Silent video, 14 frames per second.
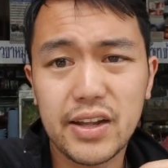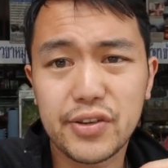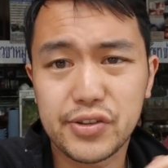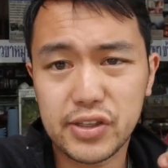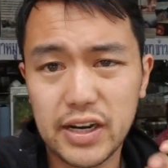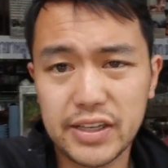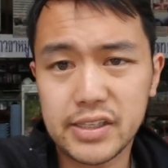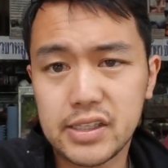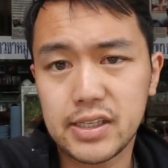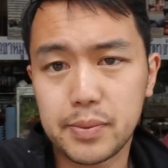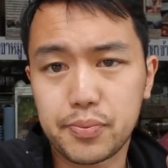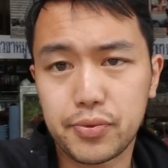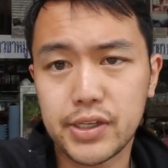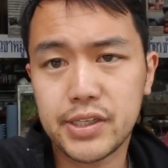there's a lot of
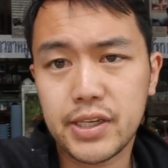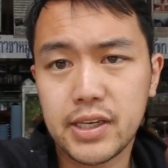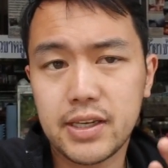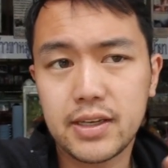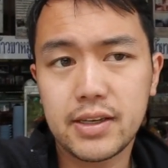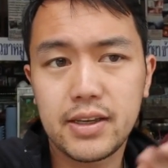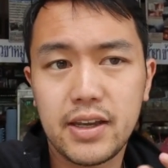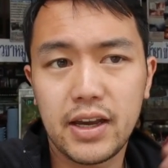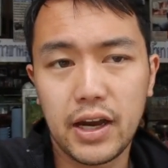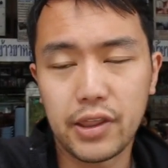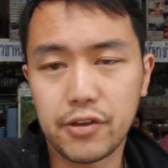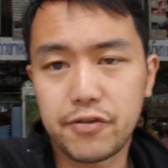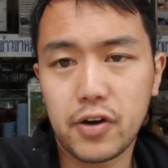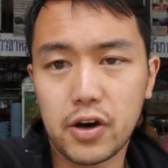slip risk
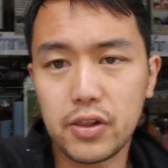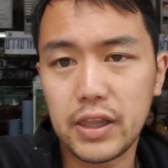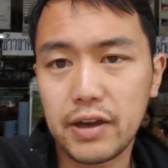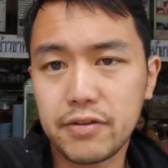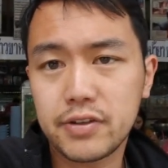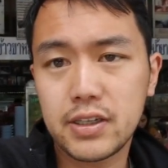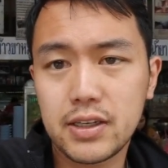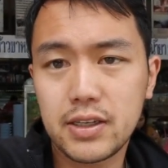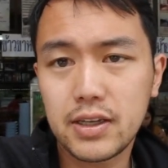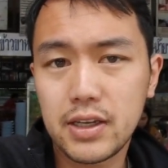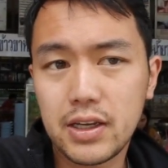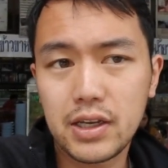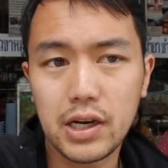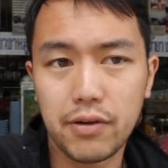on the far left
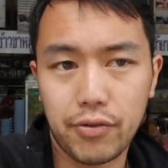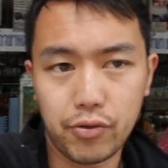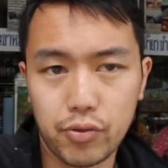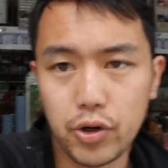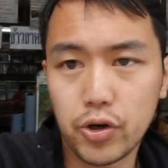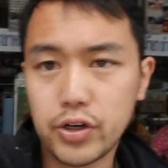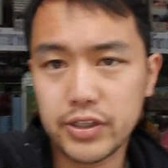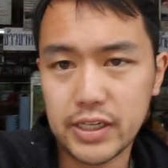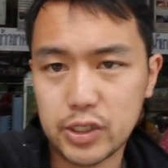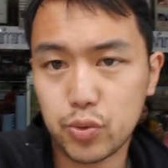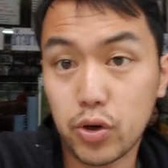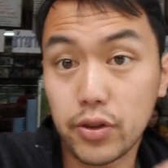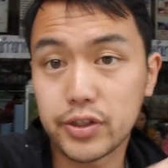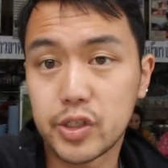of the road, because that's
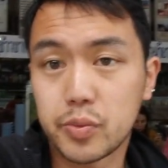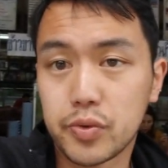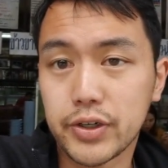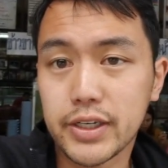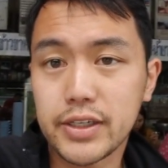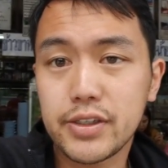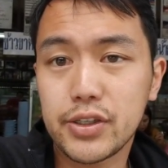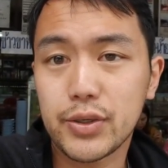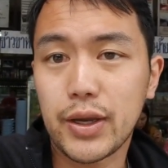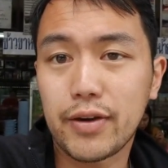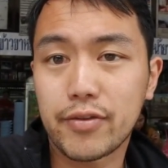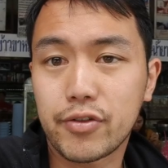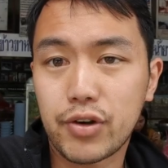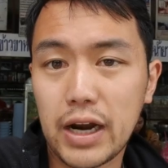where all the debris is. You
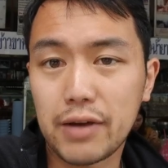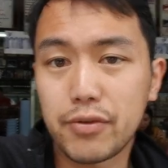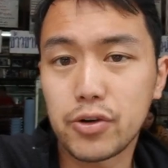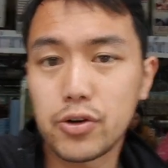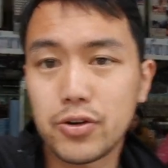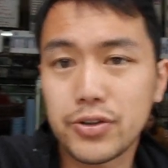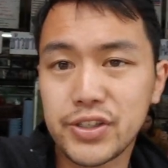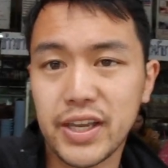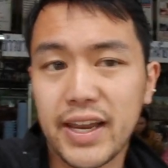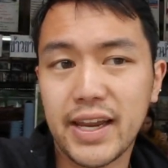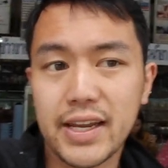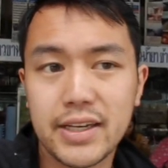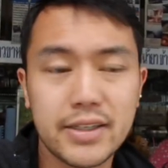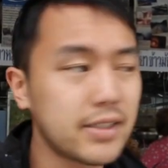have gravel,
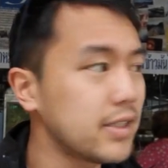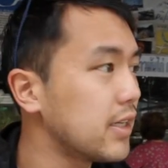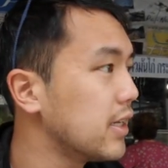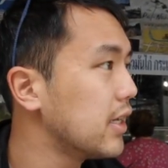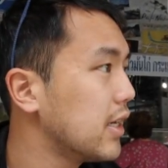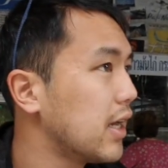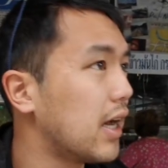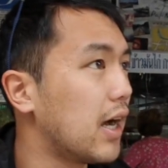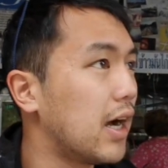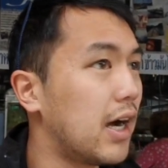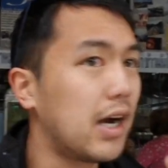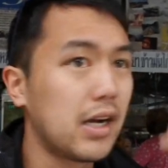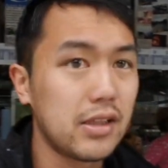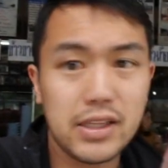sand,
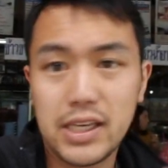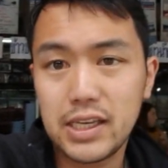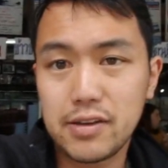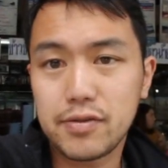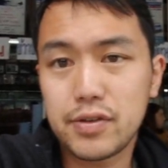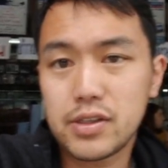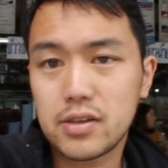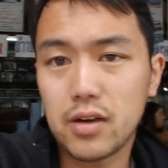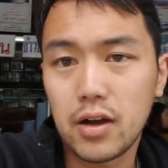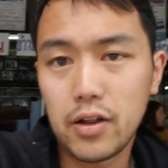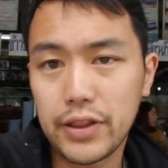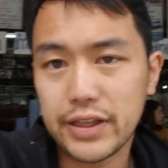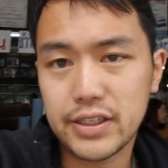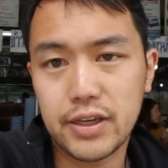leaves,
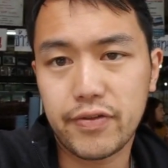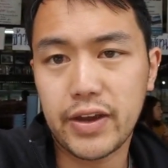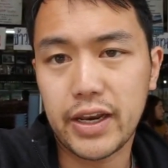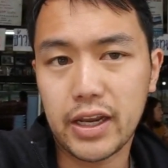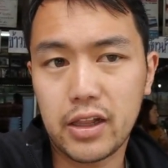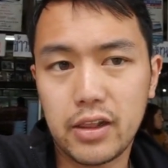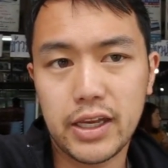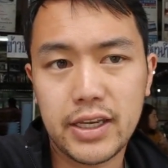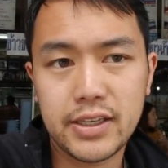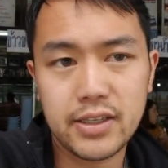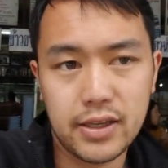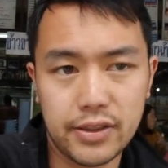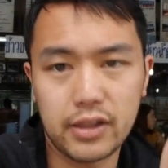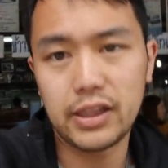all that stuff kind of
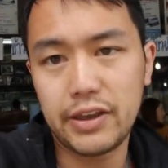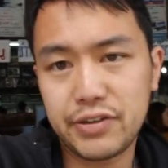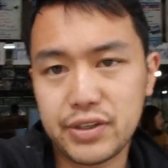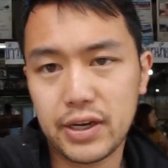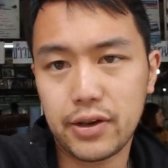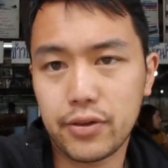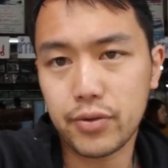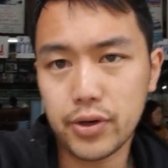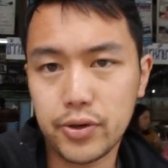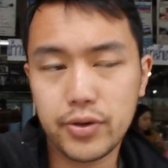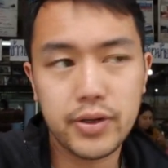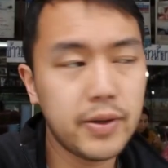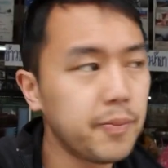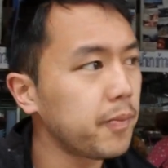collects on the left side of the
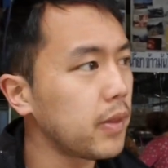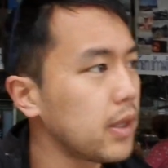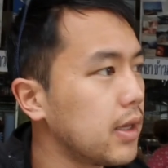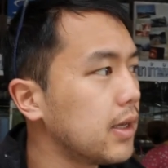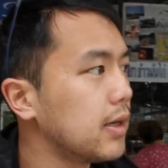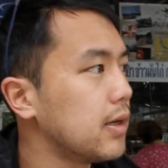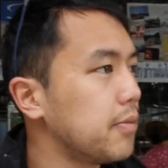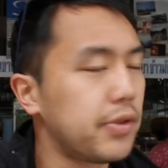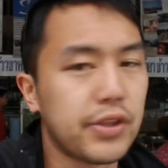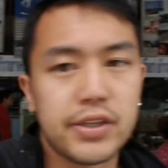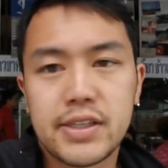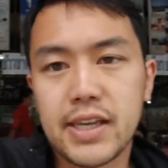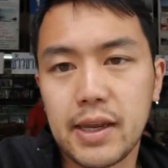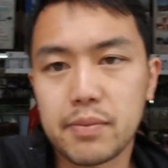road. At
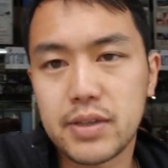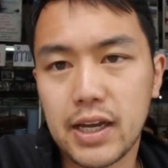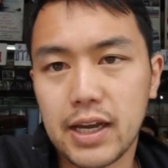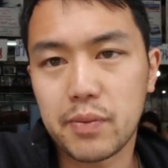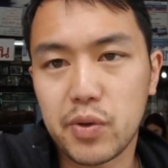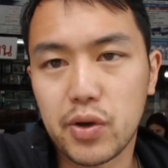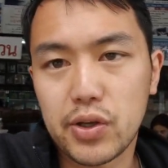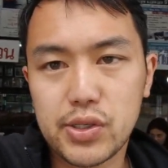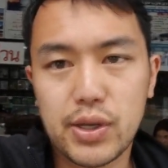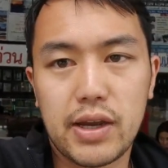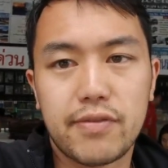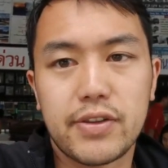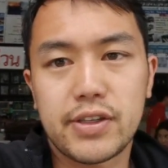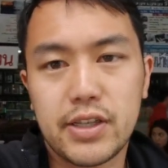the same time, you also
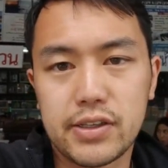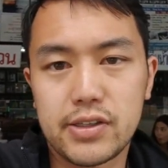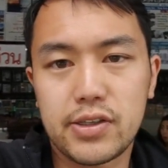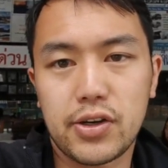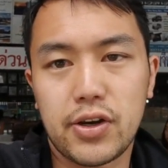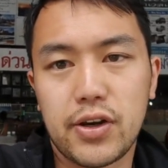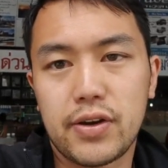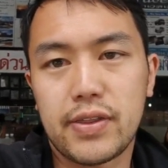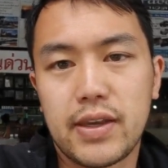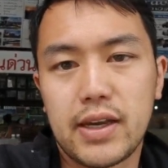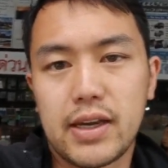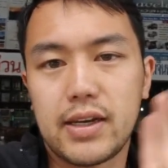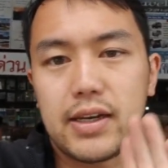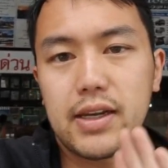have this concern
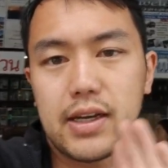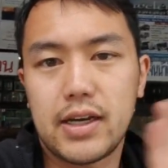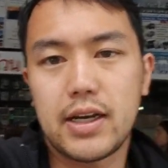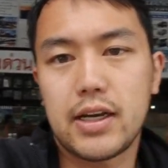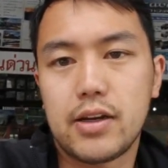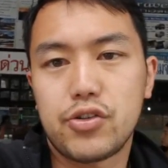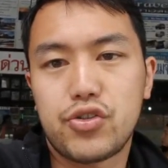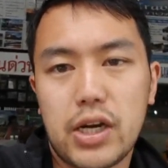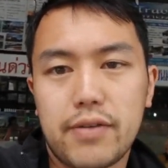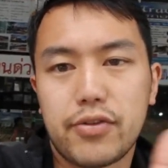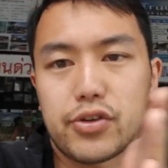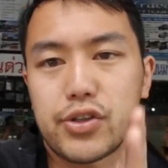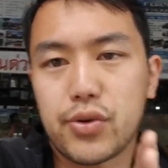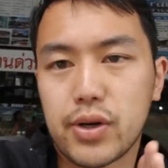that
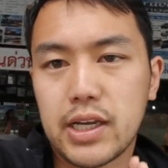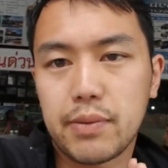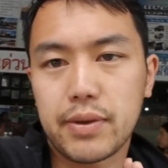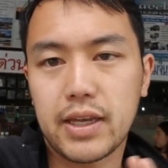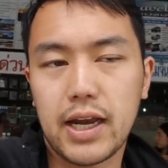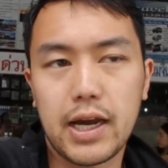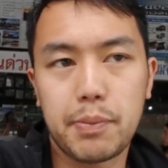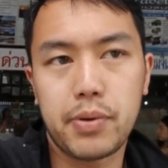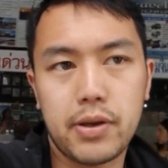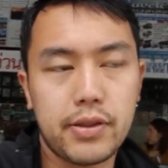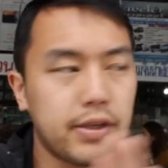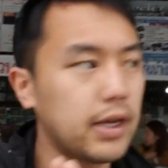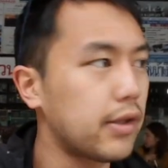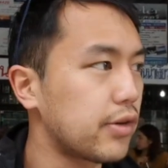drivers who are coming up
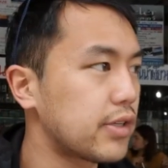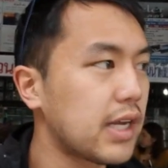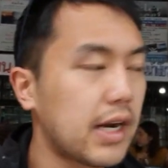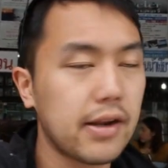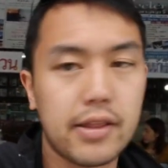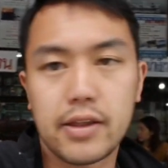the other side